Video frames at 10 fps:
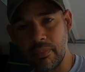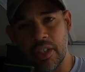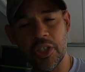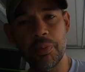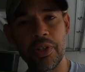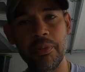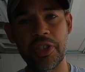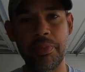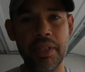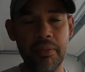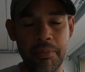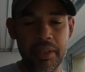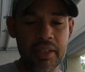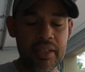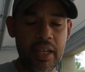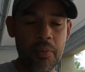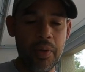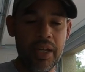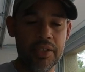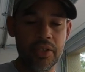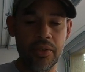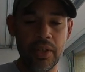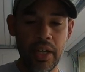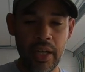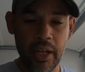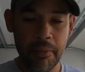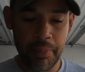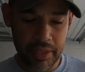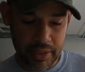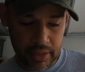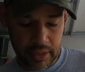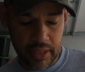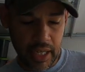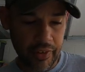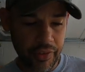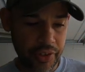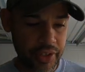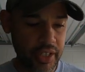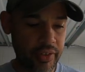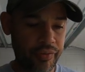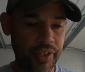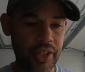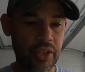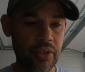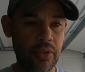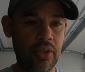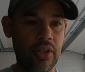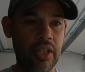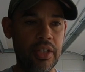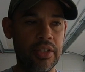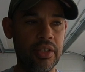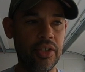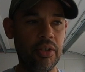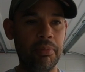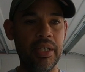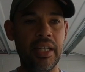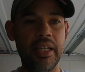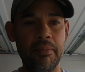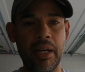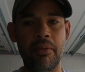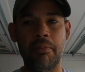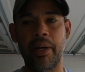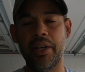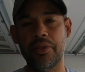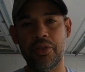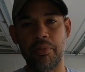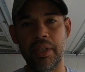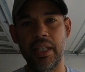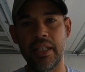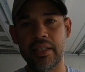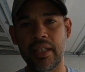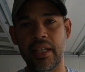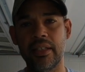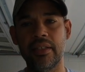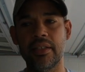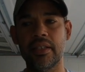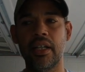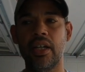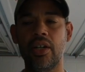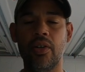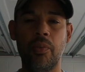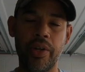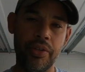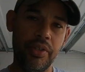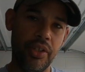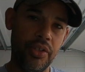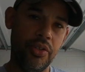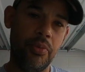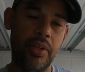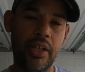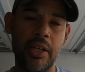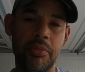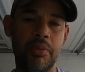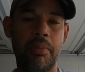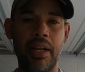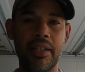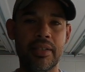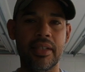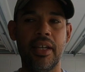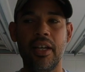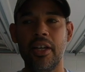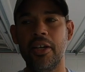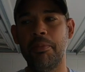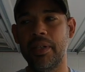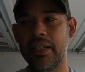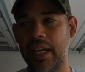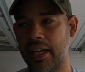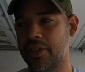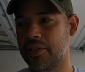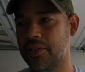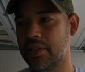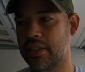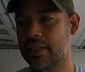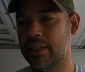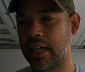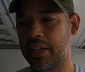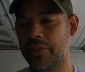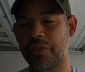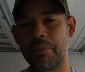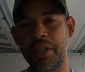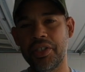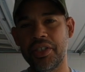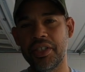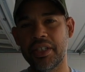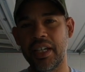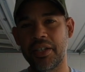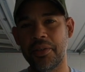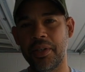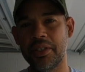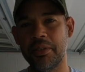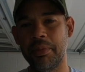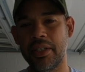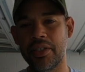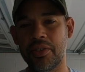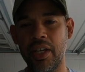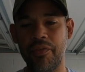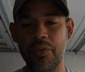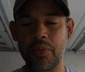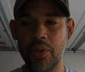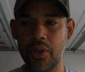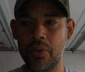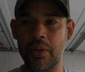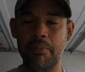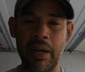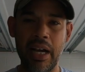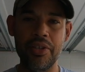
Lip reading: it's pretty much been the same way. So basically, I've already done a video on, you know, beginning mountain bikers or beginning cyclists on what you need to do when it comes to bikes. But now that information is kind of crazy, because if you go and buy